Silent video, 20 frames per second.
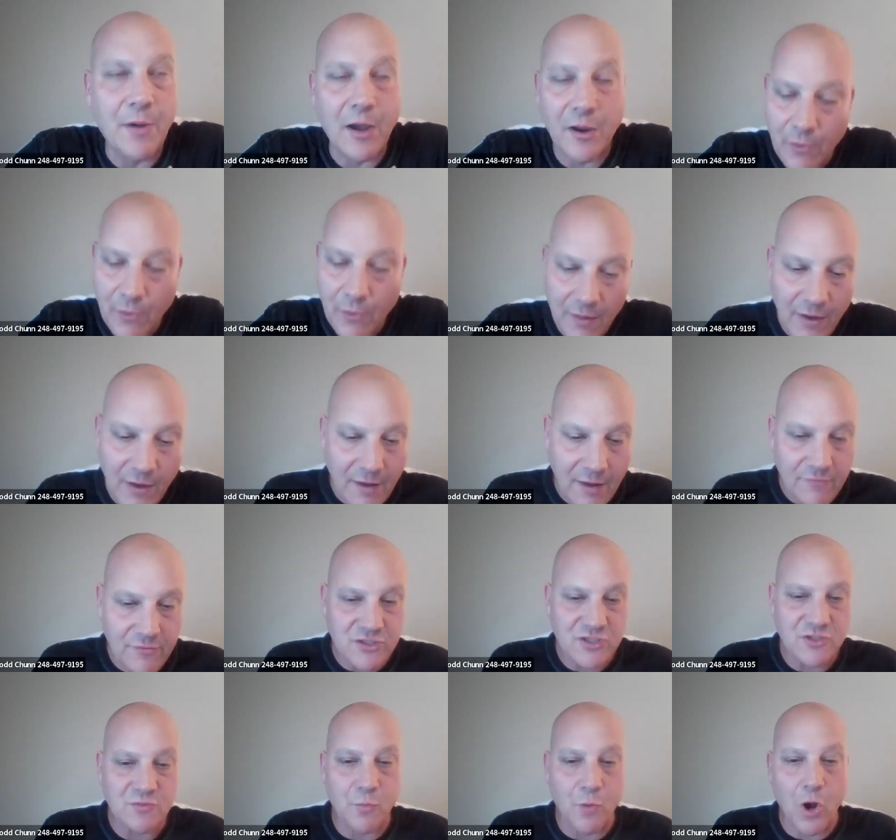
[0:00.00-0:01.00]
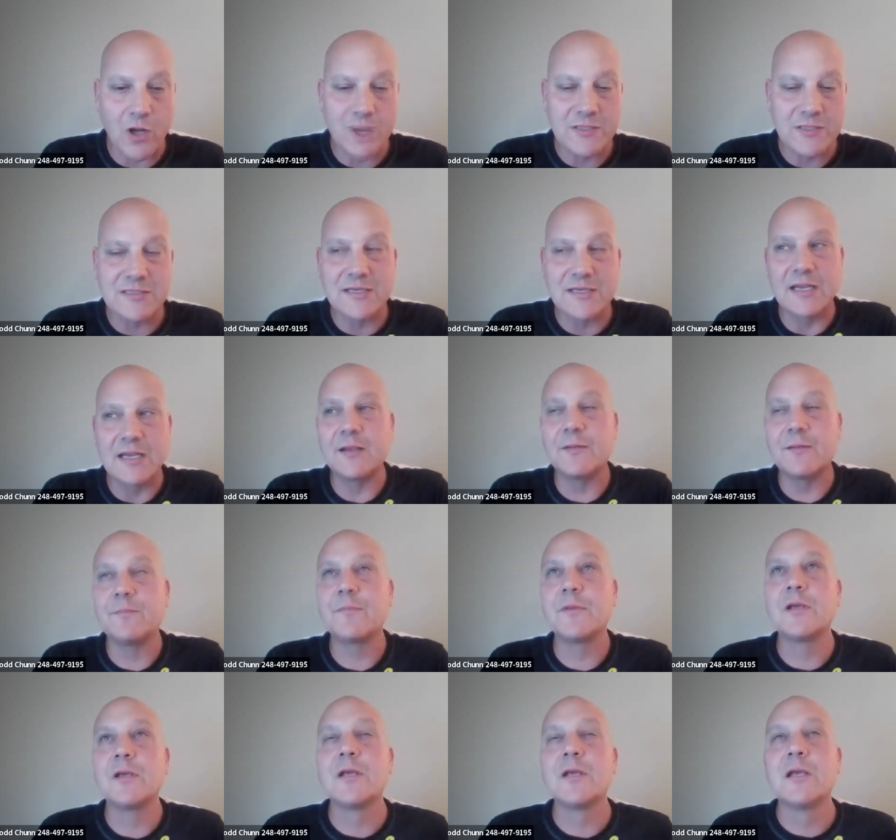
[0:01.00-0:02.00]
I'd rather have a small team,